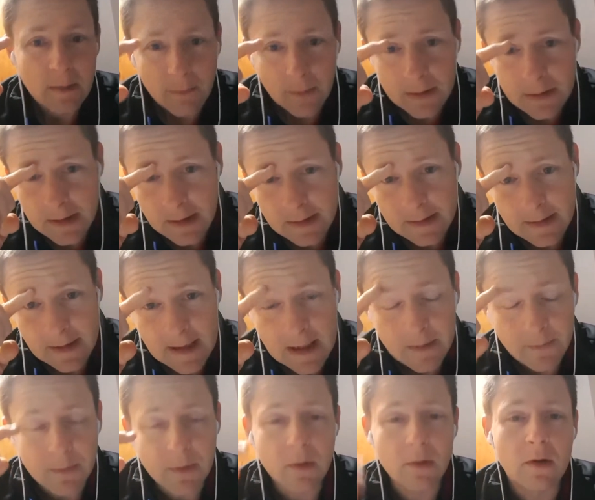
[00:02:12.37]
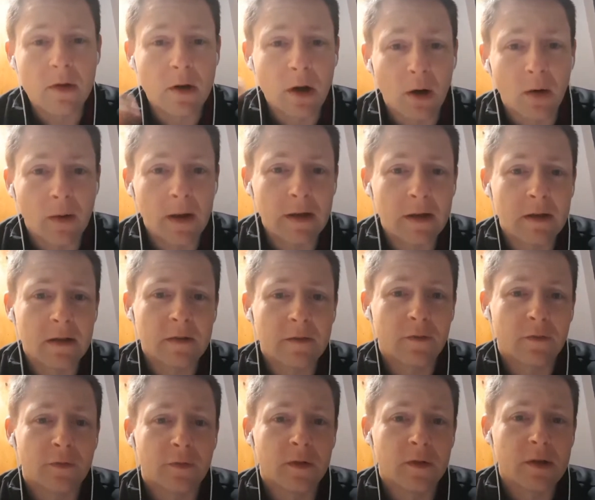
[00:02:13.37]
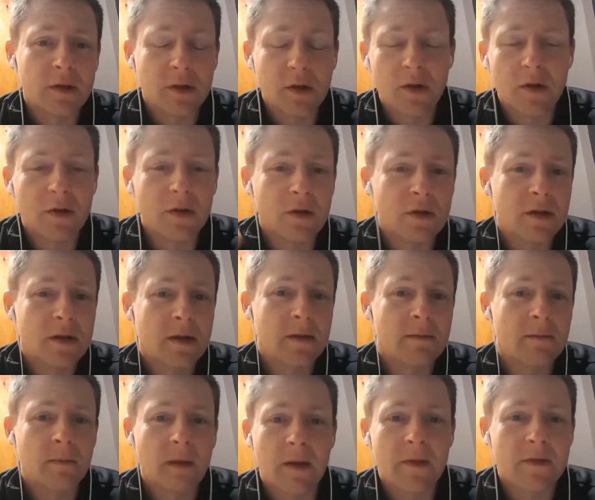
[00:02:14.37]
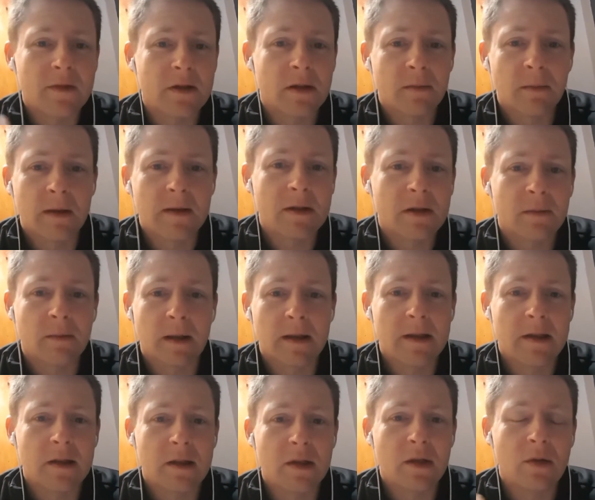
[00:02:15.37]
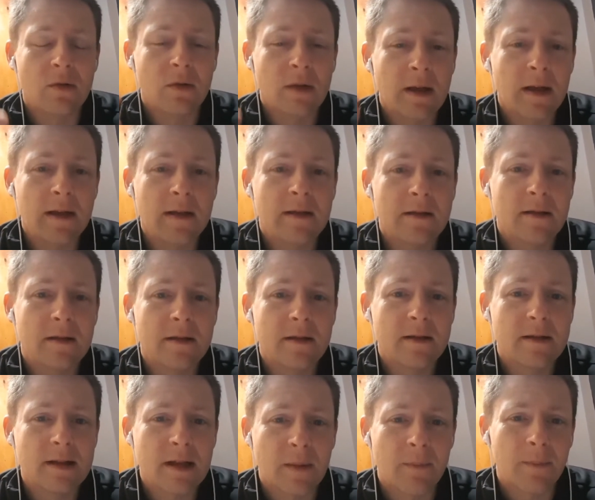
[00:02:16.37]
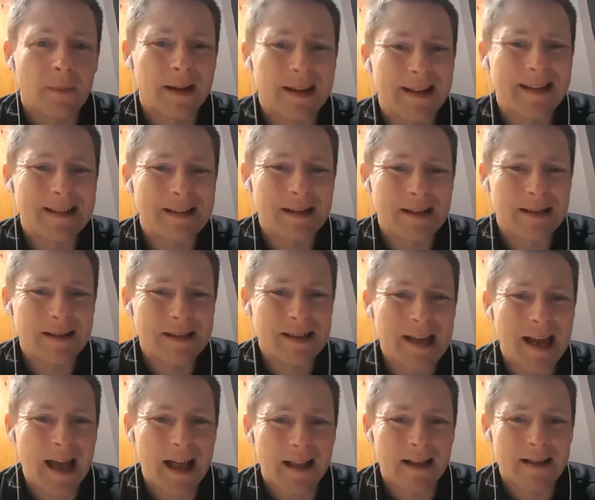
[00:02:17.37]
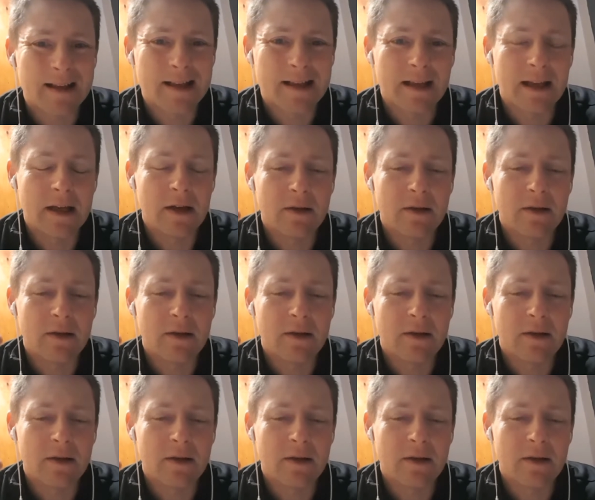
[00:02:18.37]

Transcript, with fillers: But to keep you going for years and months and months and months, you need something else there.